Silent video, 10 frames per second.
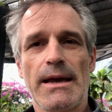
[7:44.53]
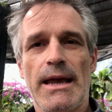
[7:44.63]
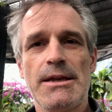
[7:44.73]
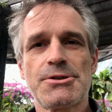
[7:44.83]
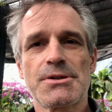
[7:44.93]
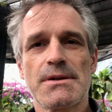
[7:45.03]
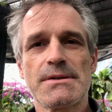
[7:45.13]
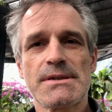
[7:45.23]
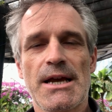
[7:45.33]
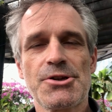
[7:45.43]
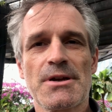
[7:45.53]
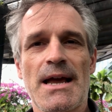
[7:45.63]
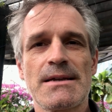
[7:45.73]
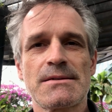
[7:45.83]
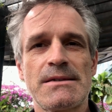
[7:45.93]
Each session
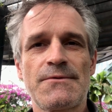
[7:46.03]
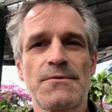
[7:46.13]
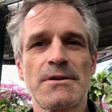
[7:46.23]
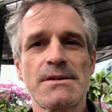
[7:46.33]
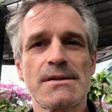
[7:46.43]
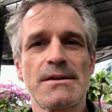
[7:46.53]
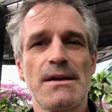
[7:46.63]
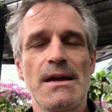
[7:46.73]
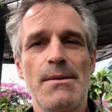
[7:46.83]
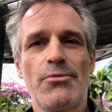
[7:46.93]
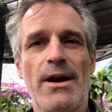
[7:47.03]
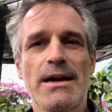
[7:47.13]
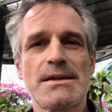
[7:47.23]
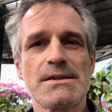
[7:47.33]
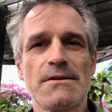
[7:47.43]
has a different
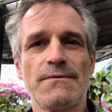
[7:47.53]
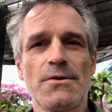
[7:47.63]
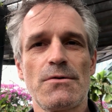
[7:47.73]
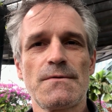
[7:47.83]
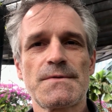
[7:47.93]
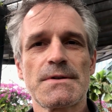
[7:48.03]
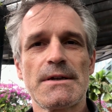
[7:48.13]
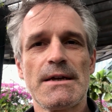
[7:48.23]
practice involved.